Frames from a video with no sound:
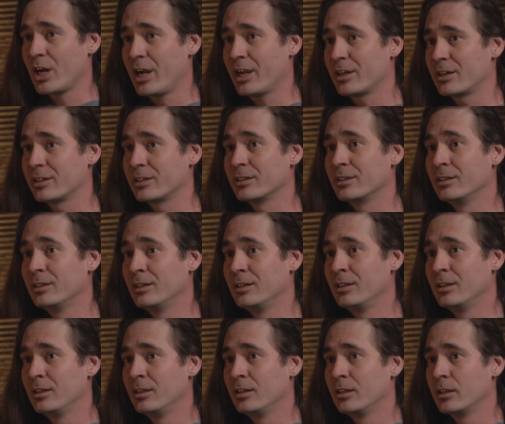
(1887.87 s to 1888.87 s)
tired,
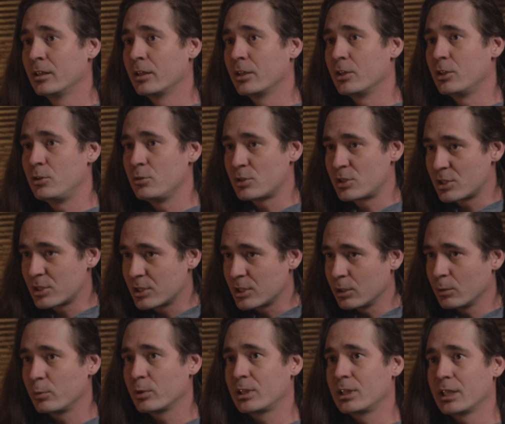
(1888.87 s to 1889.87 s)
you
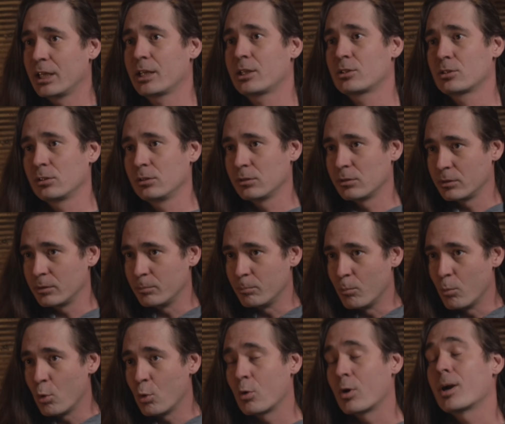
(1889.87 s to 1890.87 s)
still would like to
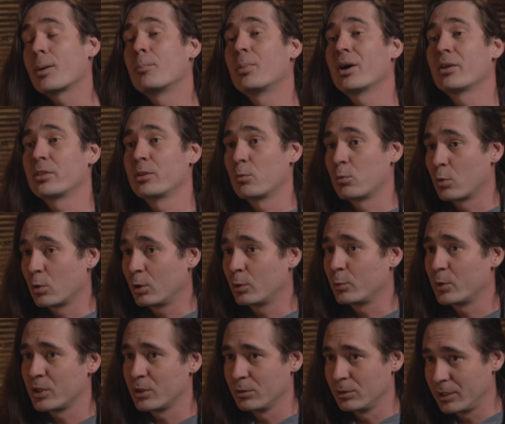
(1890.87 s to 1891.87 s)
learn more about the
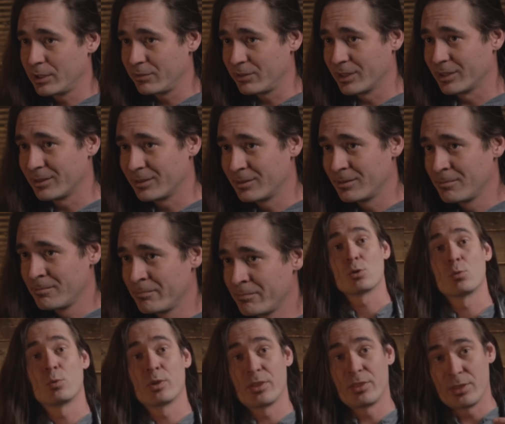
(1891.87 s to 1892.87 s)
world where you live in.
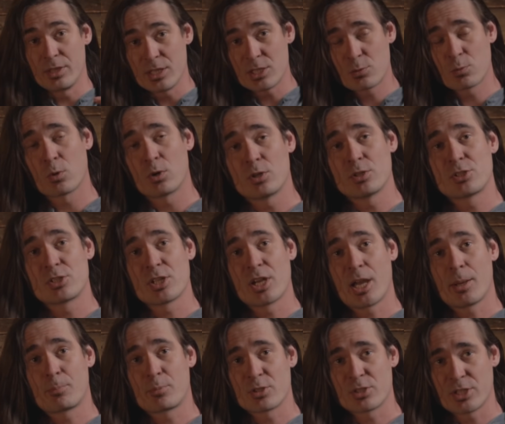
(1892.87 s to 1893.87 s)
So with these words,
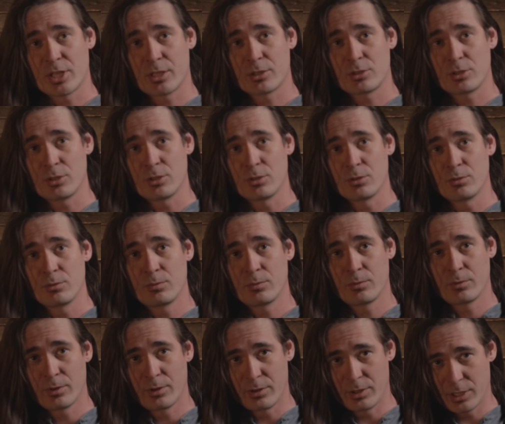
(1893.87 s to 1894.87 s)
I present to you
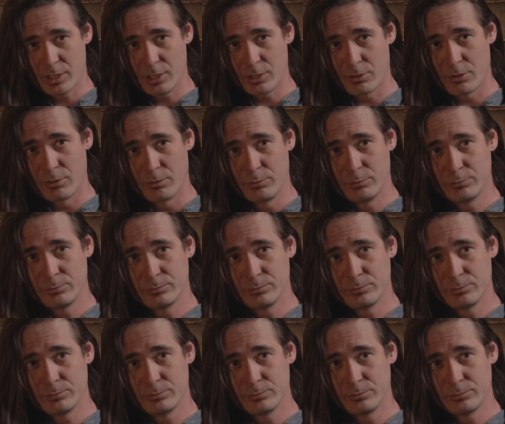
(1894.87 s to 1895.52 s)
the hero.